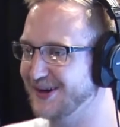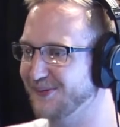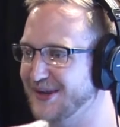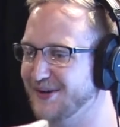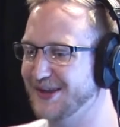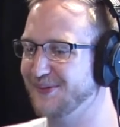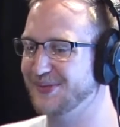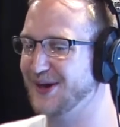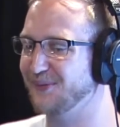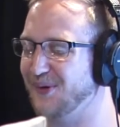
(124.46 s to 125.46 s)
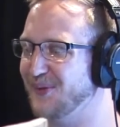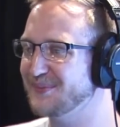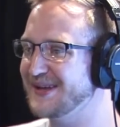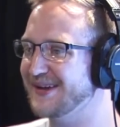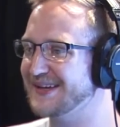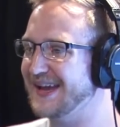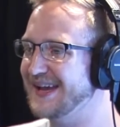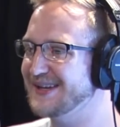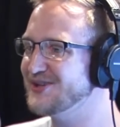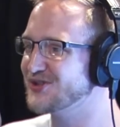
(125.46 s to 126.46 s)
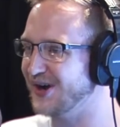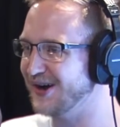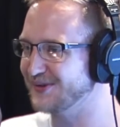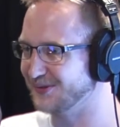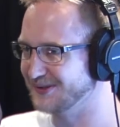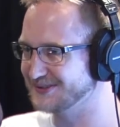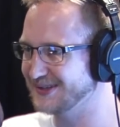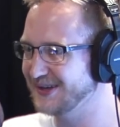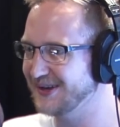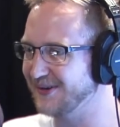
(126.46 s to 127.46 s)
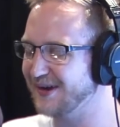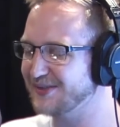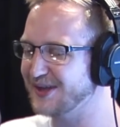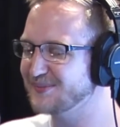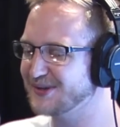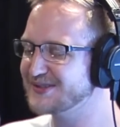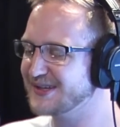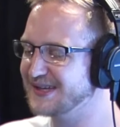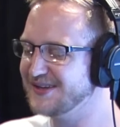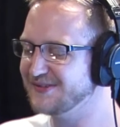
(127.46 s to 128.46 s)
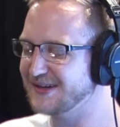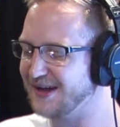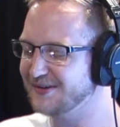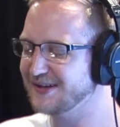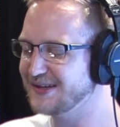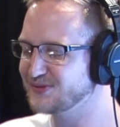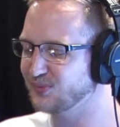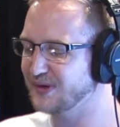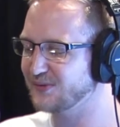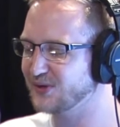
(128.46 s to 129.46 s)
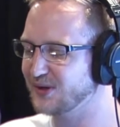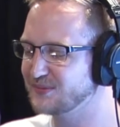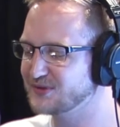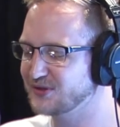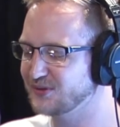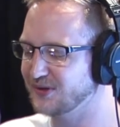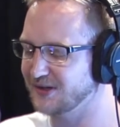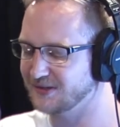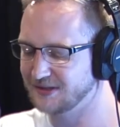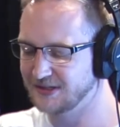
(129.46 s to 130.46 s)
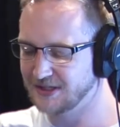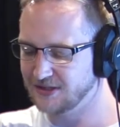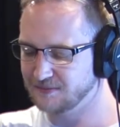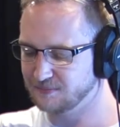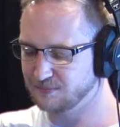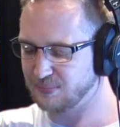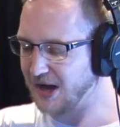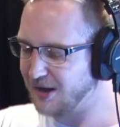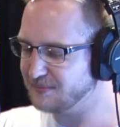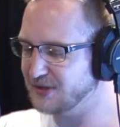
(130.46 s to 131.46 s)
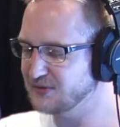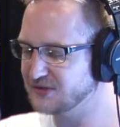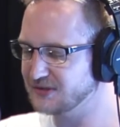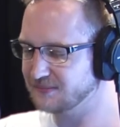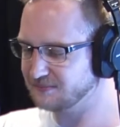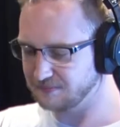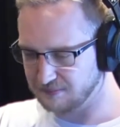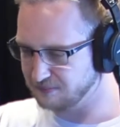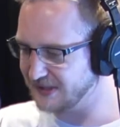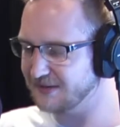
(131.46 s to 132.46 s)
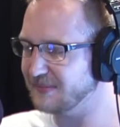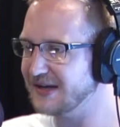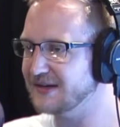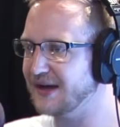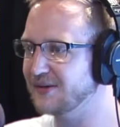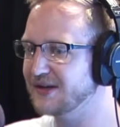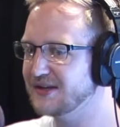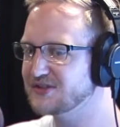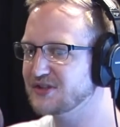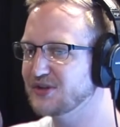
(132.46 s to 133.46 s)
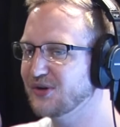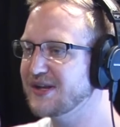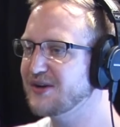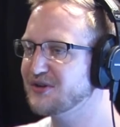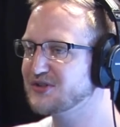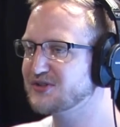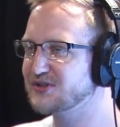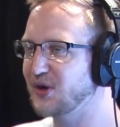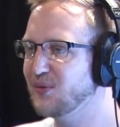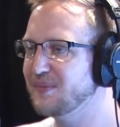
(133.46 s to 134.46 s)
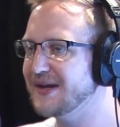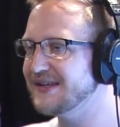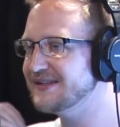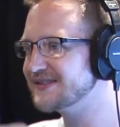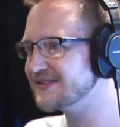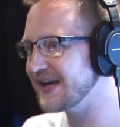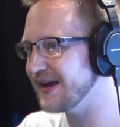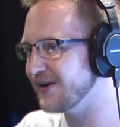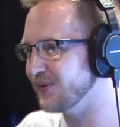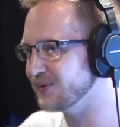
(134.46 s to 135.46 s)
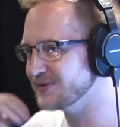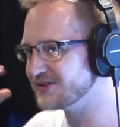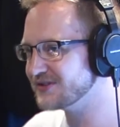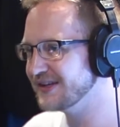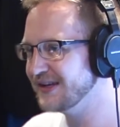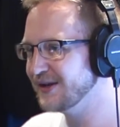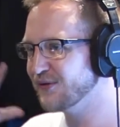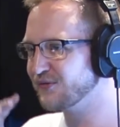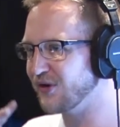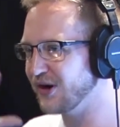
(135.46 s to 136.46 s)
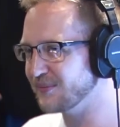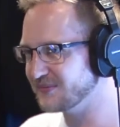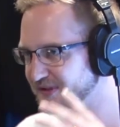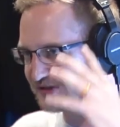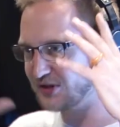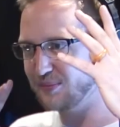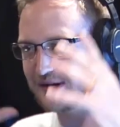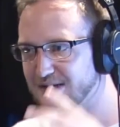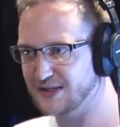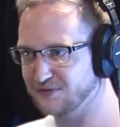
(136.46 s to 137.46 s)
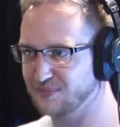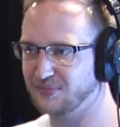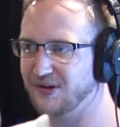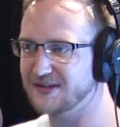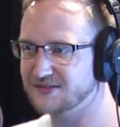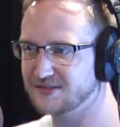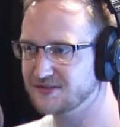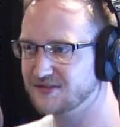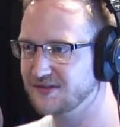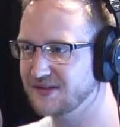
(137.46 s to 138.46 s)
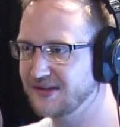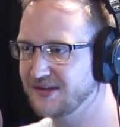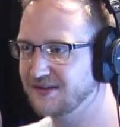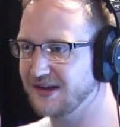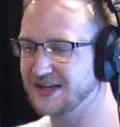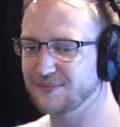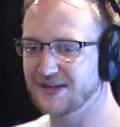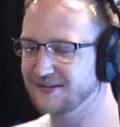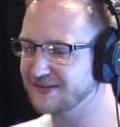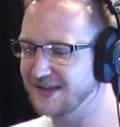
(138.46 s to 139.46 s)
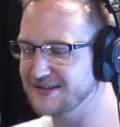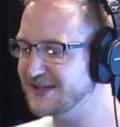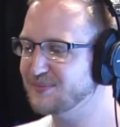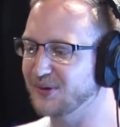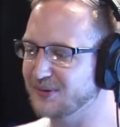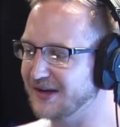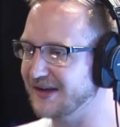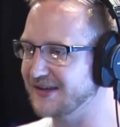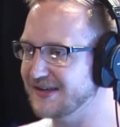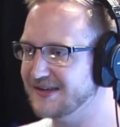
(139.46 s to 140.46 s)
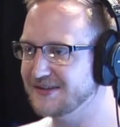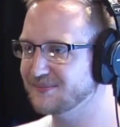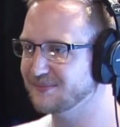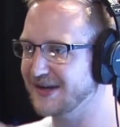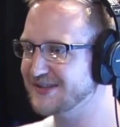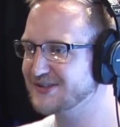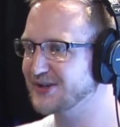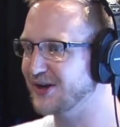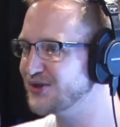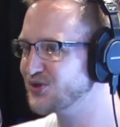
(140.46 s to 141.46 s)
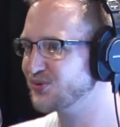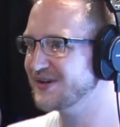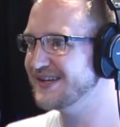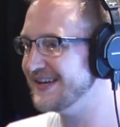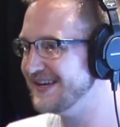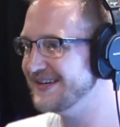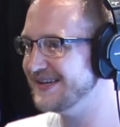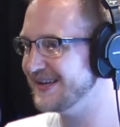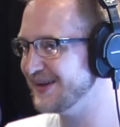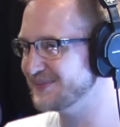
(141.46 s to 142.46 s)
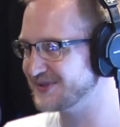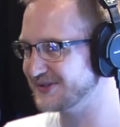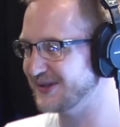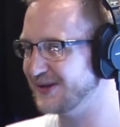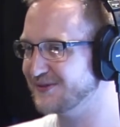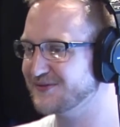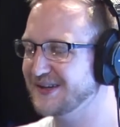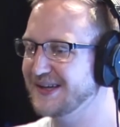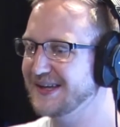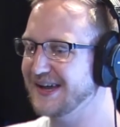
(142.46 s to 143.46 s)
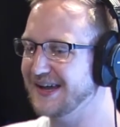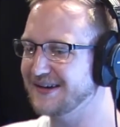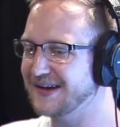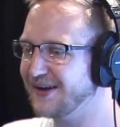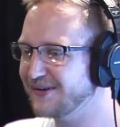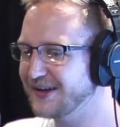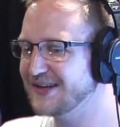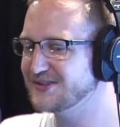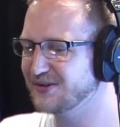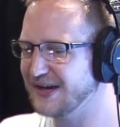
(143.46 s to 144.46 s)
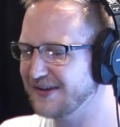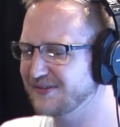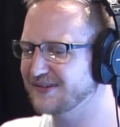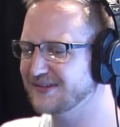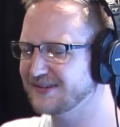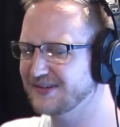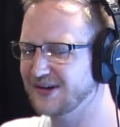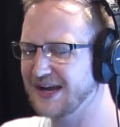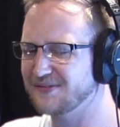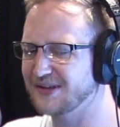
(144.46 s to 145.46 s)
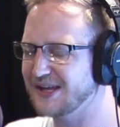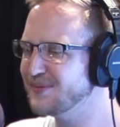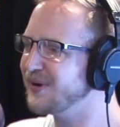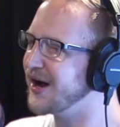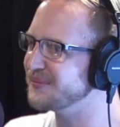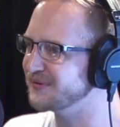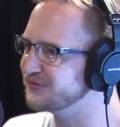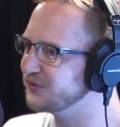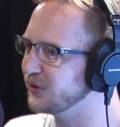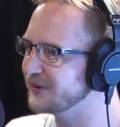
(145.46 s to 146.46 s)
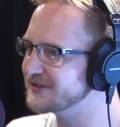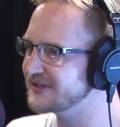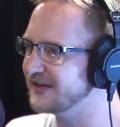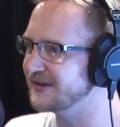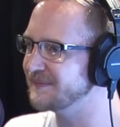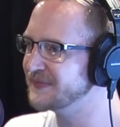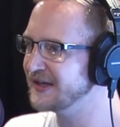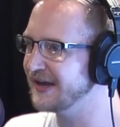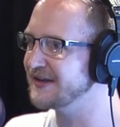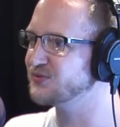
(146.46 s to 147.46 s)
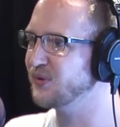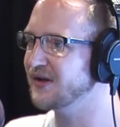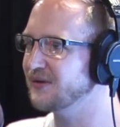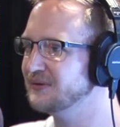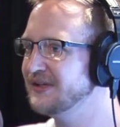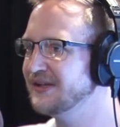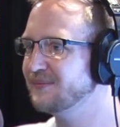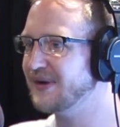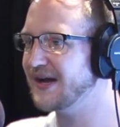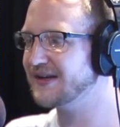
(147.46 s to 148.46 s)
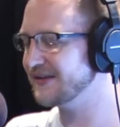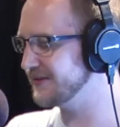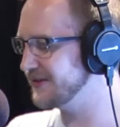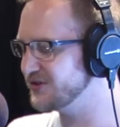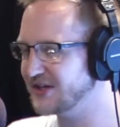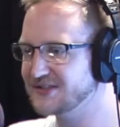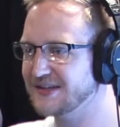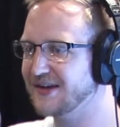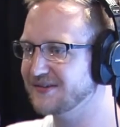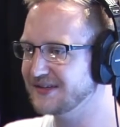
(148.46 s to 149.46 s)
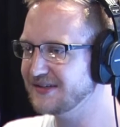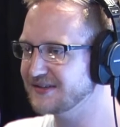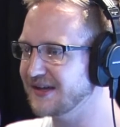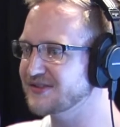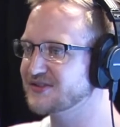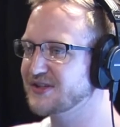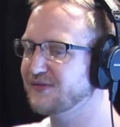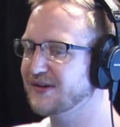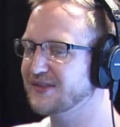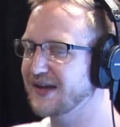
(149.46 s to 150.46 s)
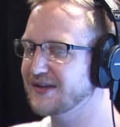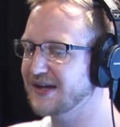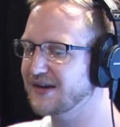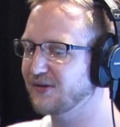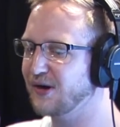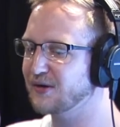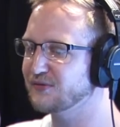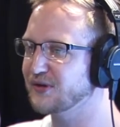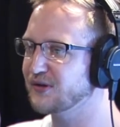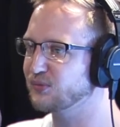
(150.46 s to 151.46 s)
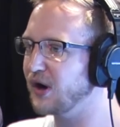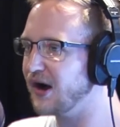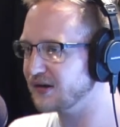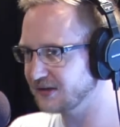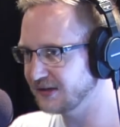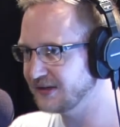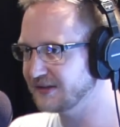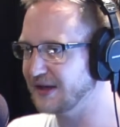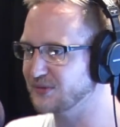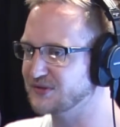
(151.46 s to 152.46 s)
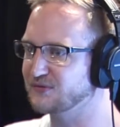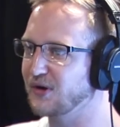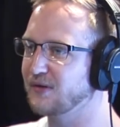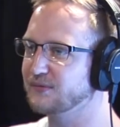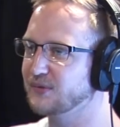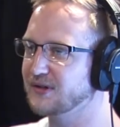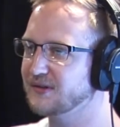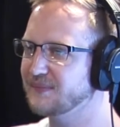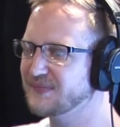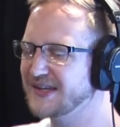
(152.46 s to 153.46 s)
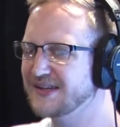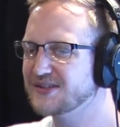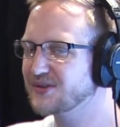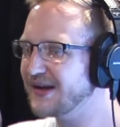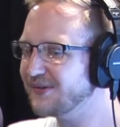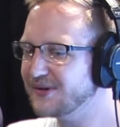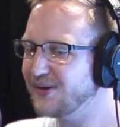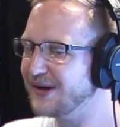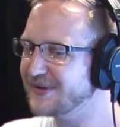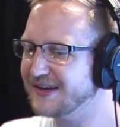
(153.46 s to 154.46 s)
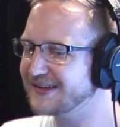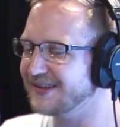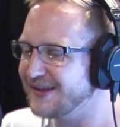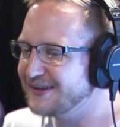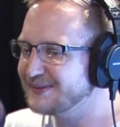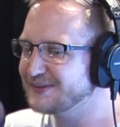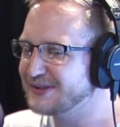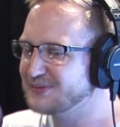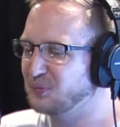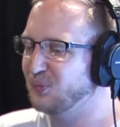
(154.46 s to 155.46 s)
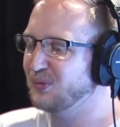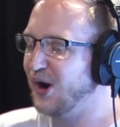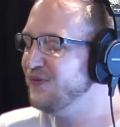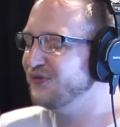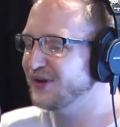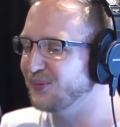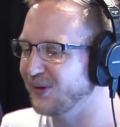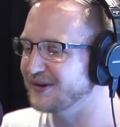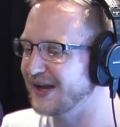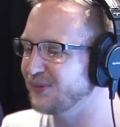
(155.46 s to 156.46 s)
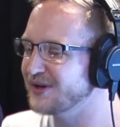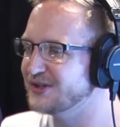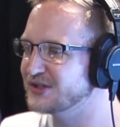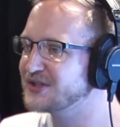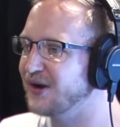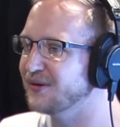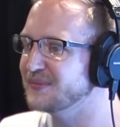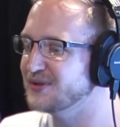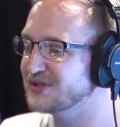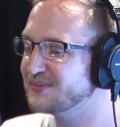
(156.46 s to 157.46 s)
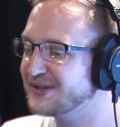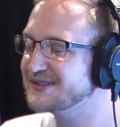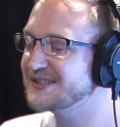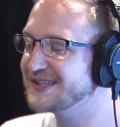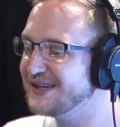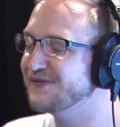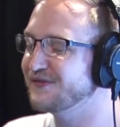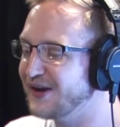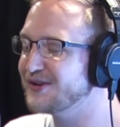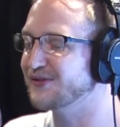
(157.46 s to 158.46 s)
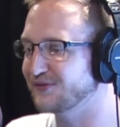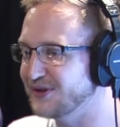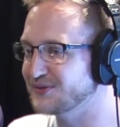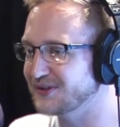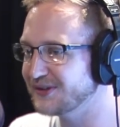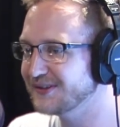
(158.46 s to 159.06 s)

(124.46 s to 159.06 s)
there, there, there, won't be like any genres yeah. or anything because like even nowadays, whenever it comes to uh, pop music being made nowadays, you'll hear so many sounds mm-hmm. from so many different places. Like, I mean, like that Diplo guy, he makes country EDM stuff. And nowadays you're having you're having a hip hop influence in it as well. Back in the Jason Aldean days and stuff like that, you had a lot of uh, rock that was involved with it. So I don't know. I mean, like I think hopefully one day we can just call it music because it's getting very confusing.